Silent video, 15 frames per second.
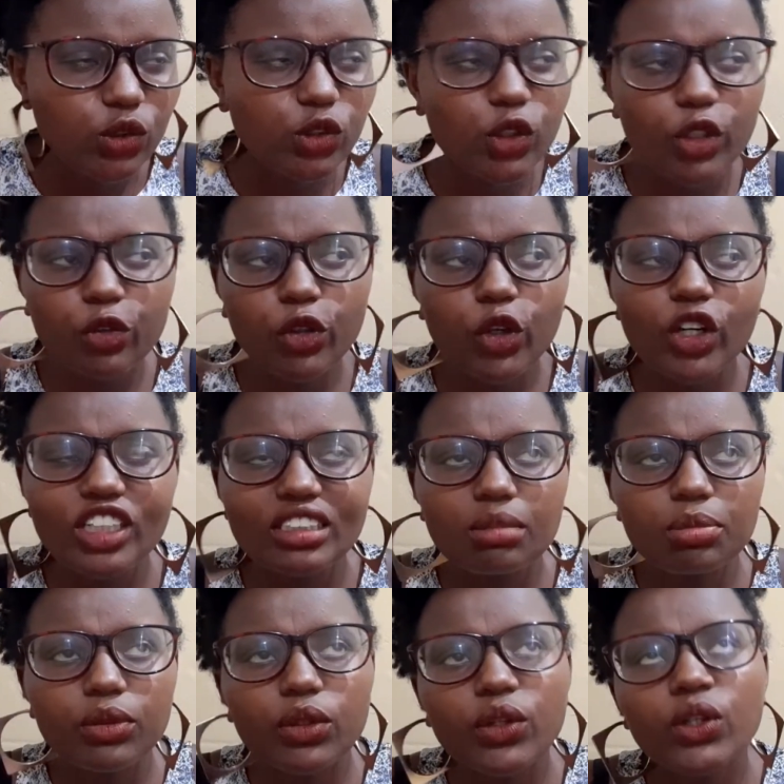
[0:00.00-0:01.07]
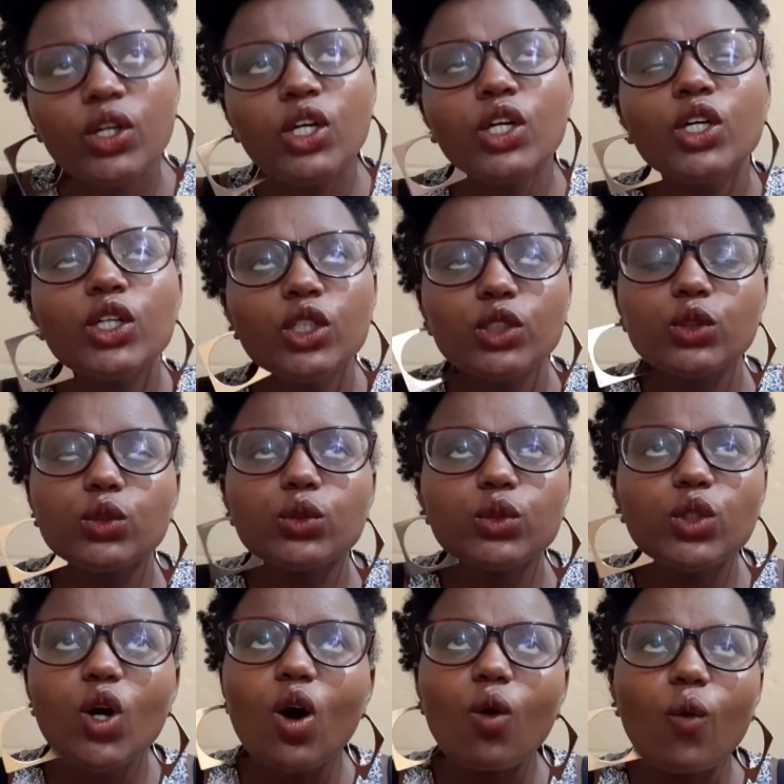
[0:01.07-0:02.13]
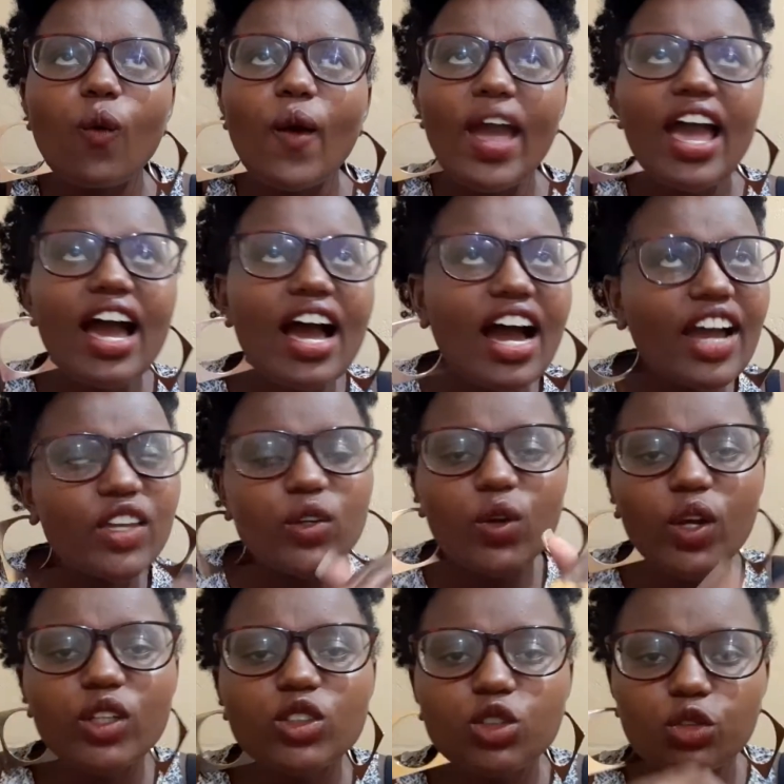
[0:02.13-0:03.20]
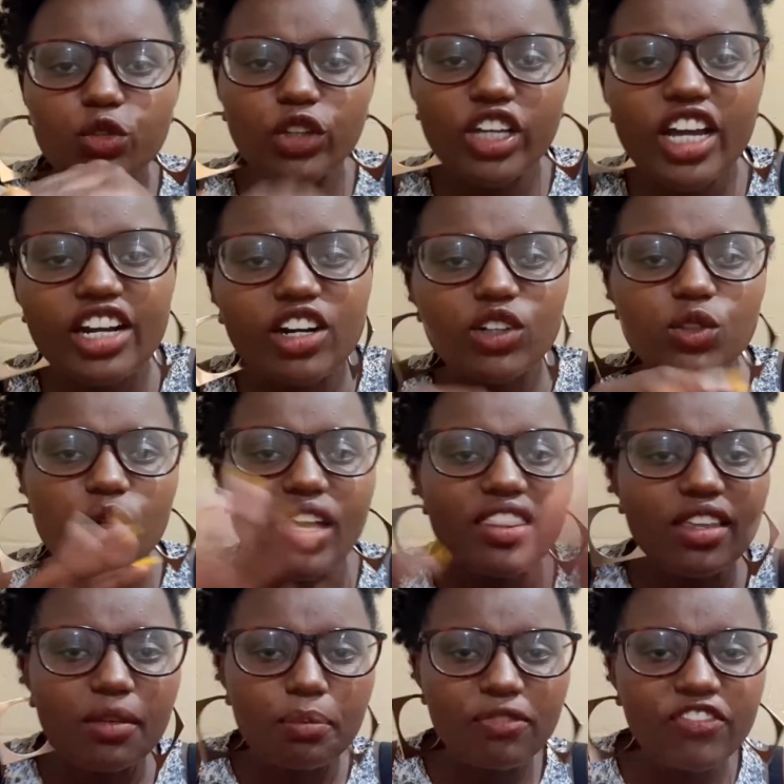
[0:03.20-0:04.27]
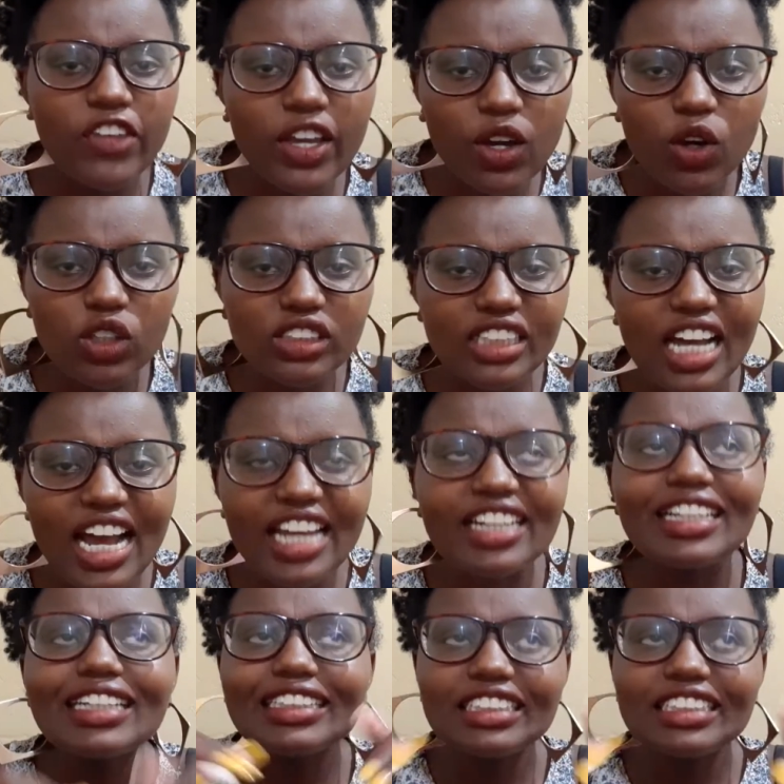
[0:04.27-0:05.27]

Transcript: So if you're not able to know where are you going to figure out where the vehicles are,